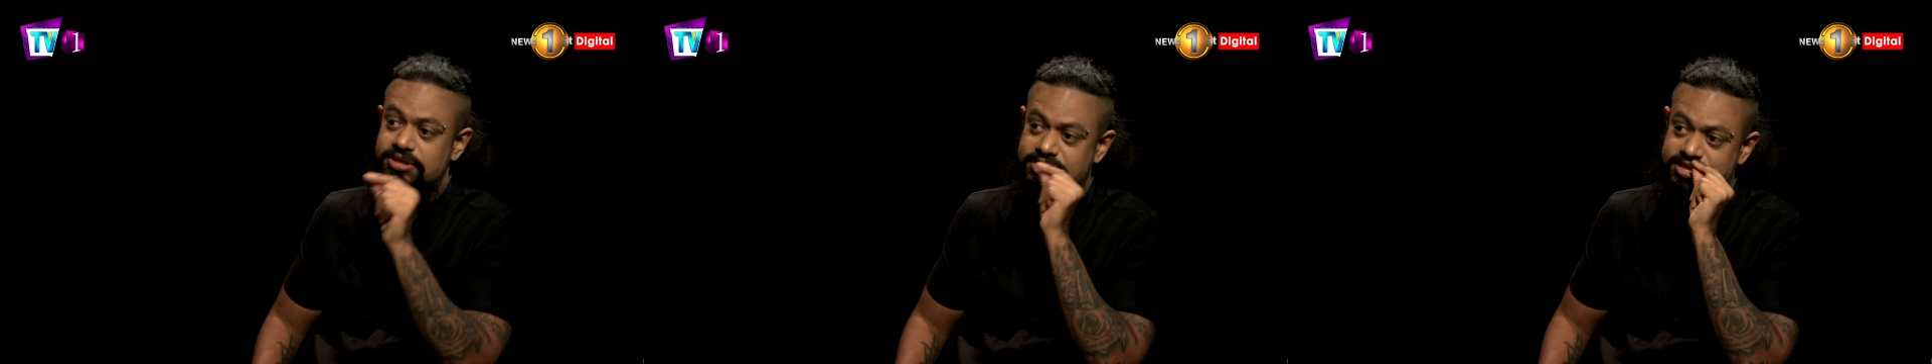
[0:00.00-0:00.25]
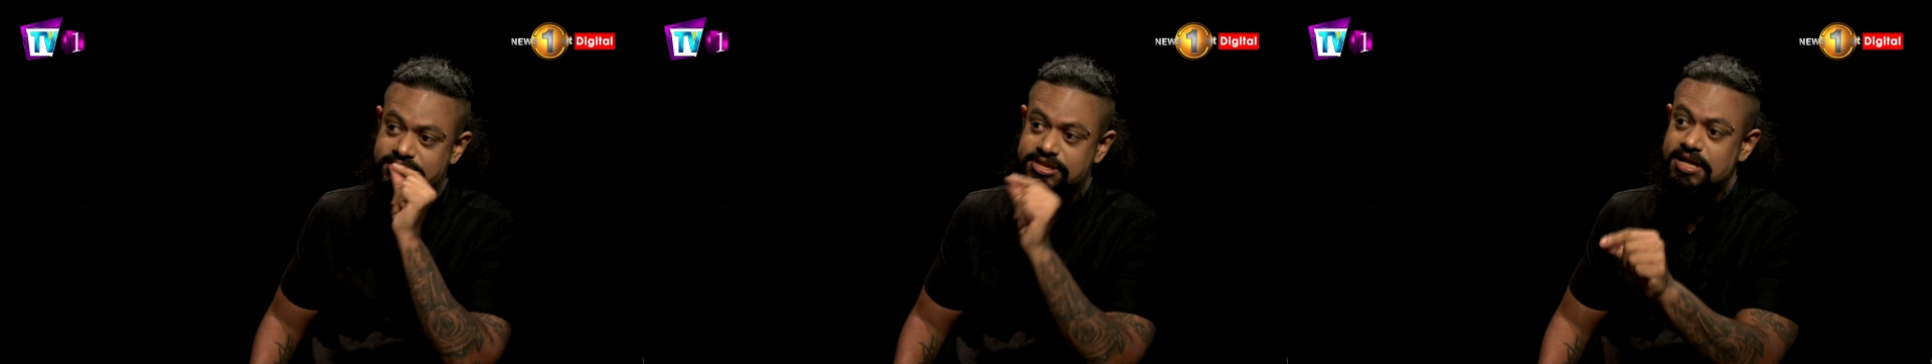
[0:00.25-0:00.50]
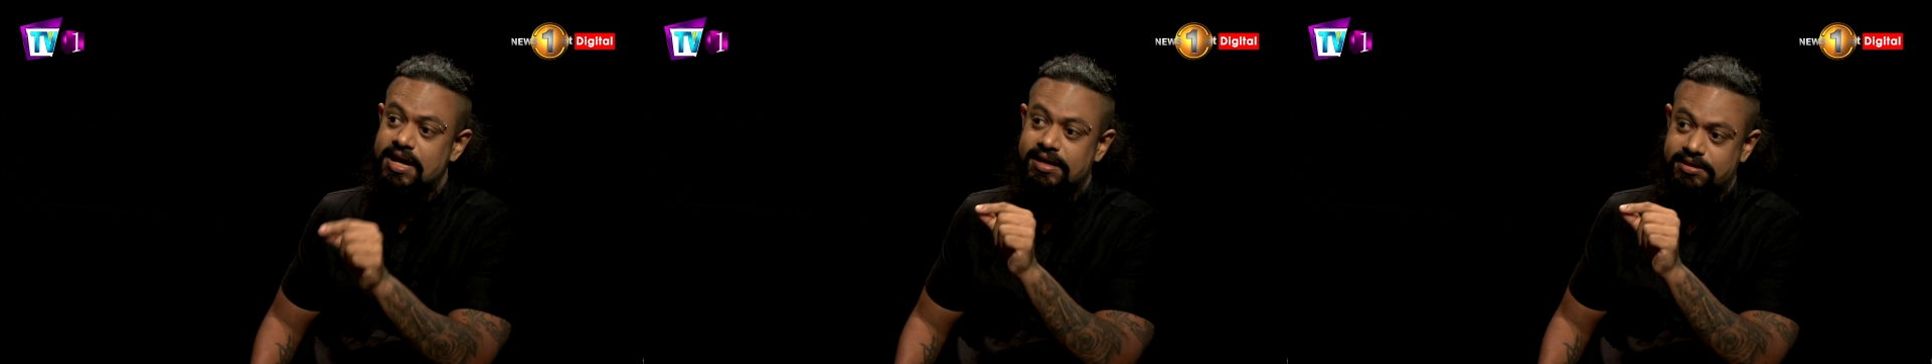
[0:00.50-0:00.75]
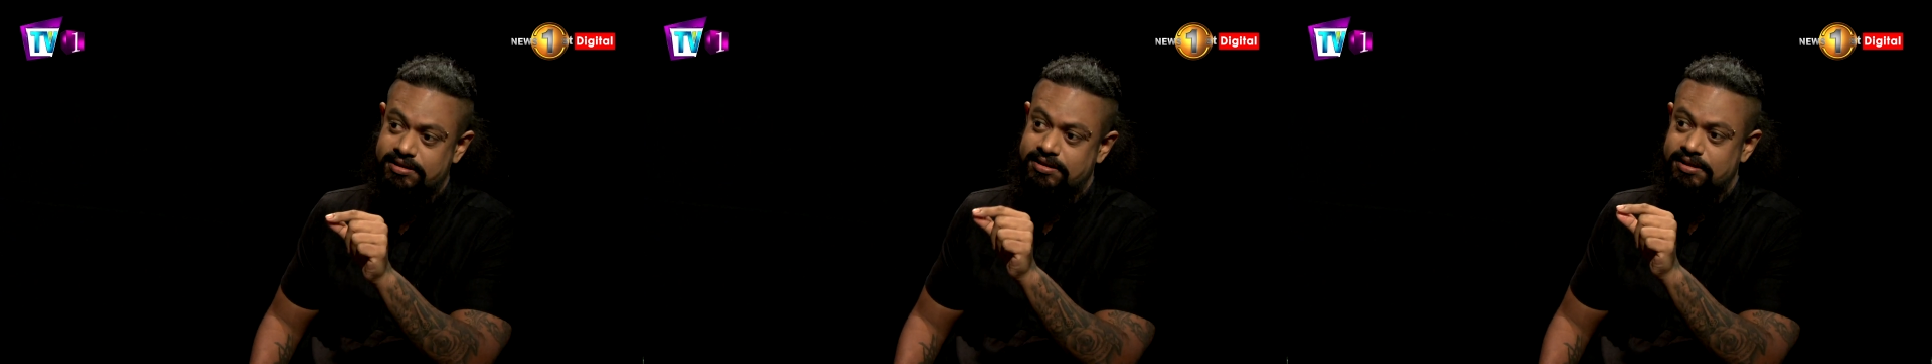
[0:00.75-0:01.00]

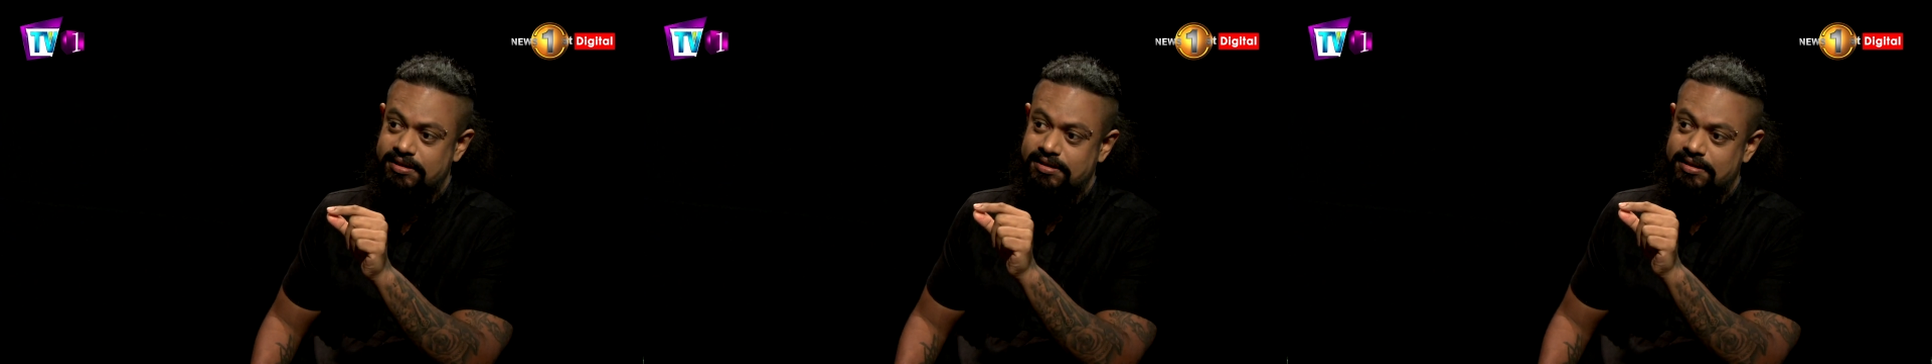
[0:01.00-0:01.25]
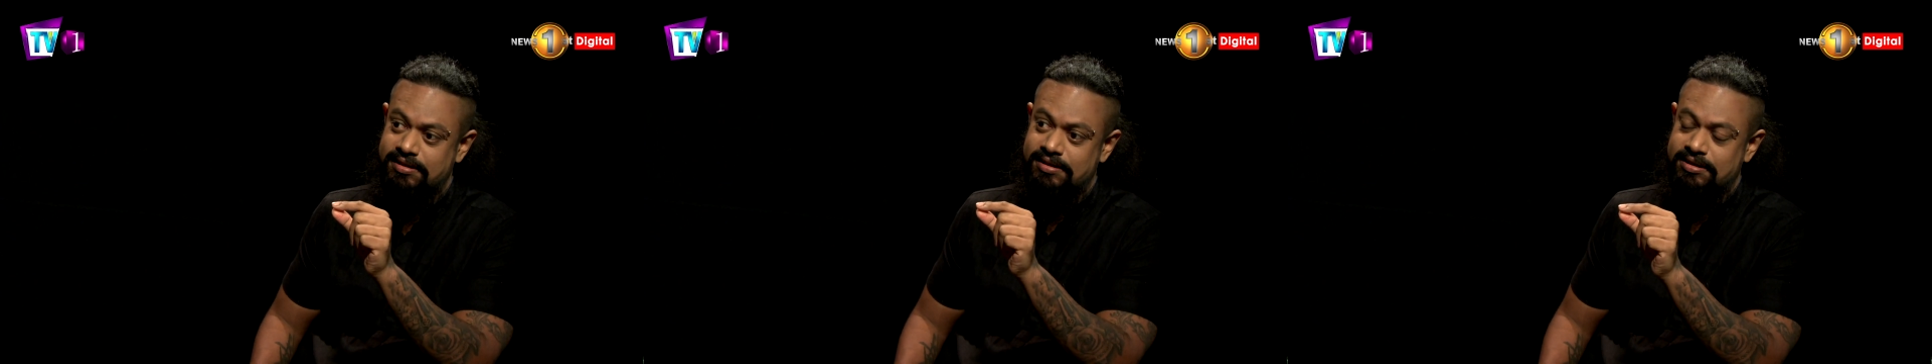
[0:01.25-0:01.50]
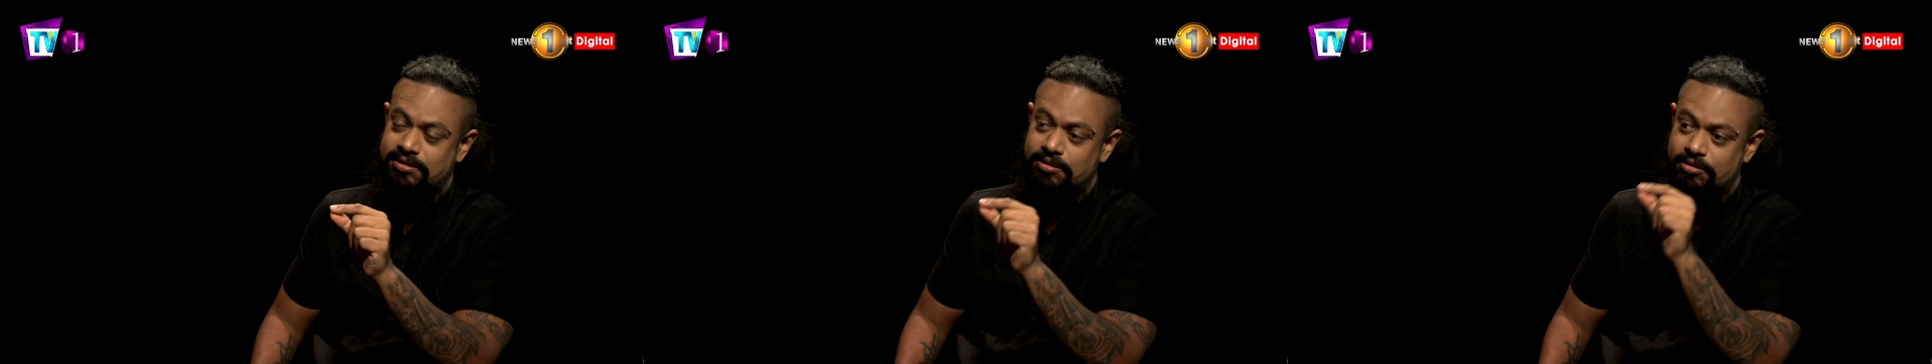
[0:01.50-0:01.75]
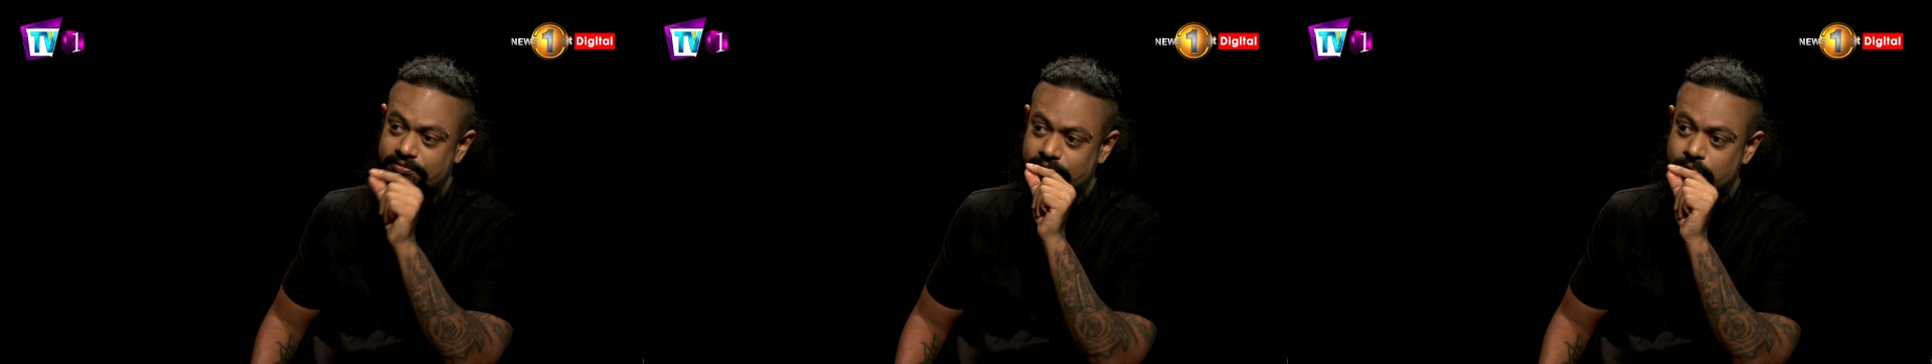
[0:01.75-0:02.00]
sight
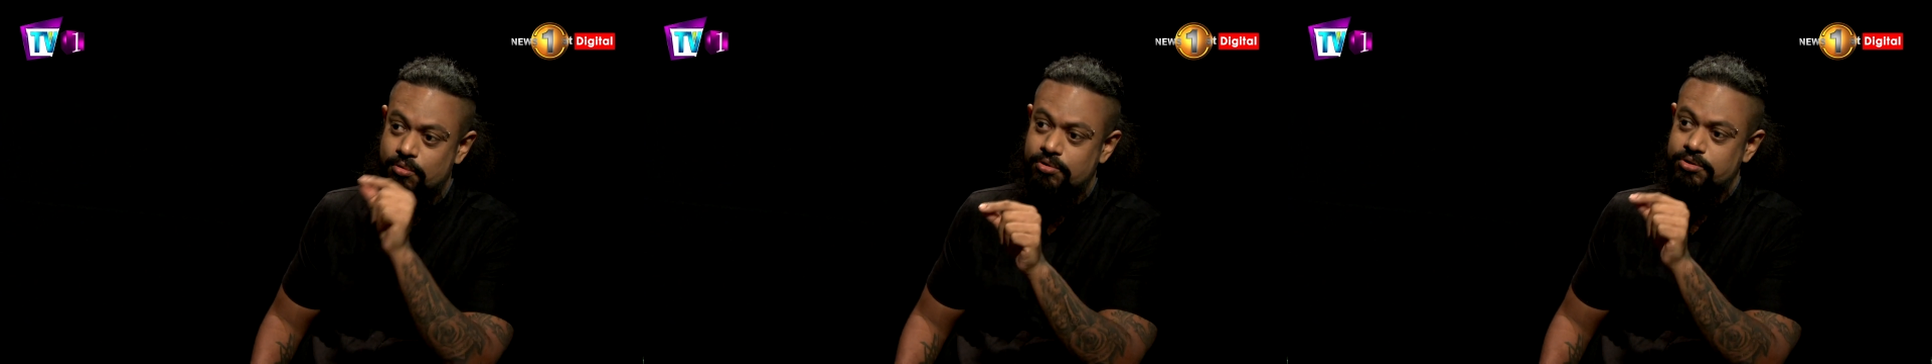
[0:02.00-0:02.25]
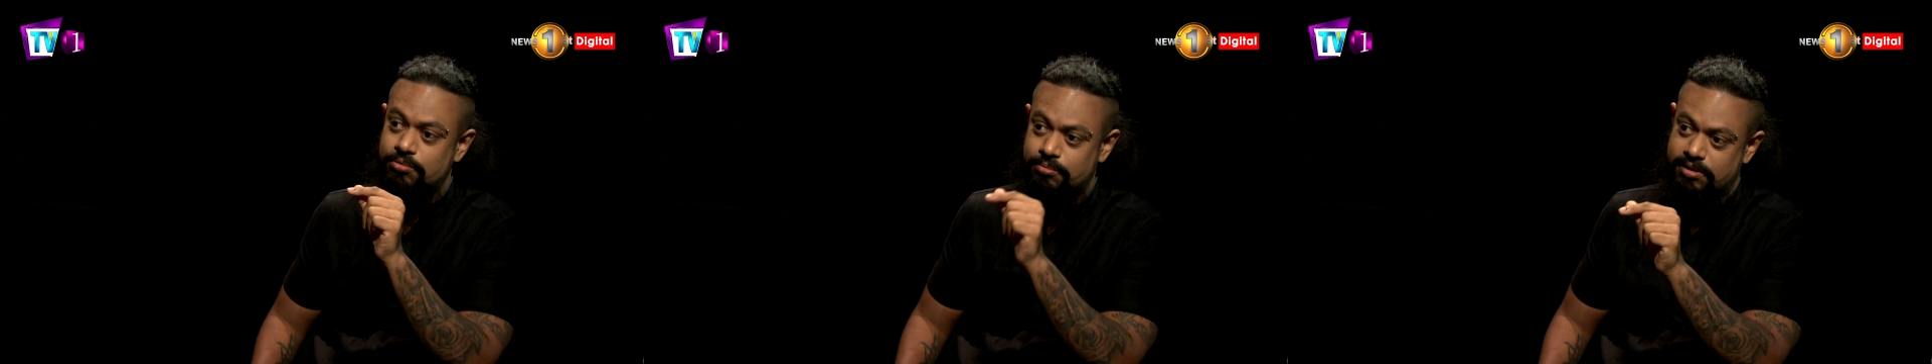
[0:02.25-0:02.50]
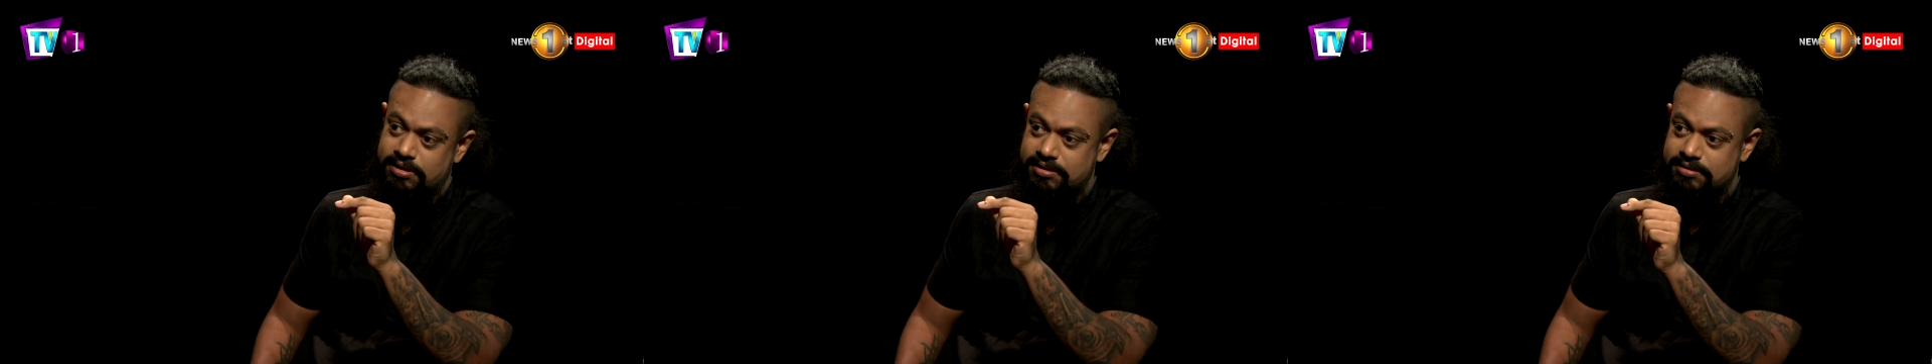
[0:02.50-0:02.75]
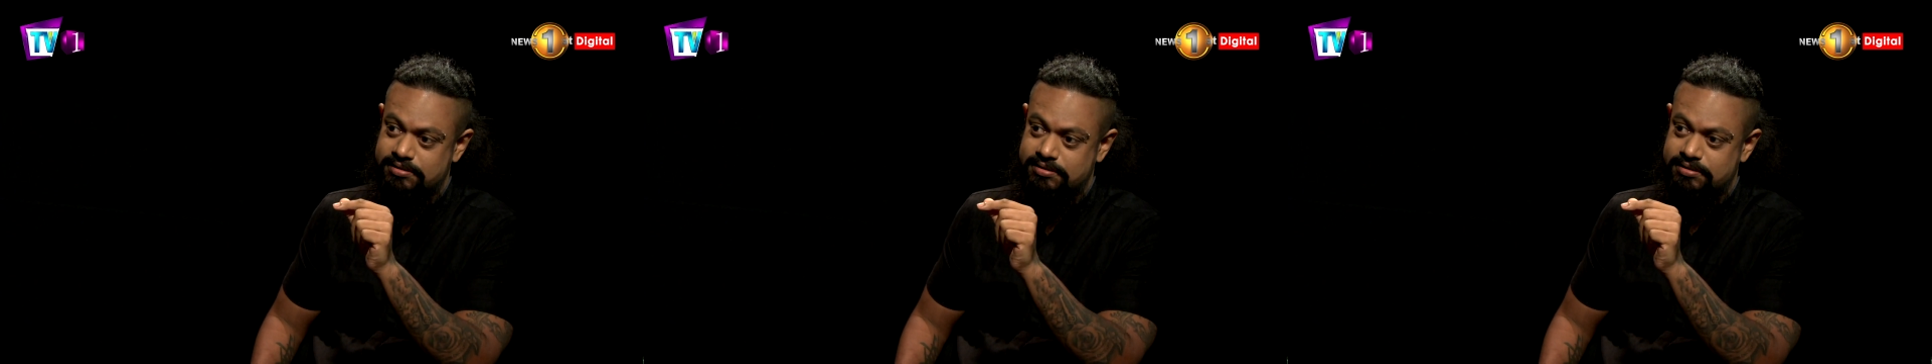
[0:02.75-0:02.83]
of who you were,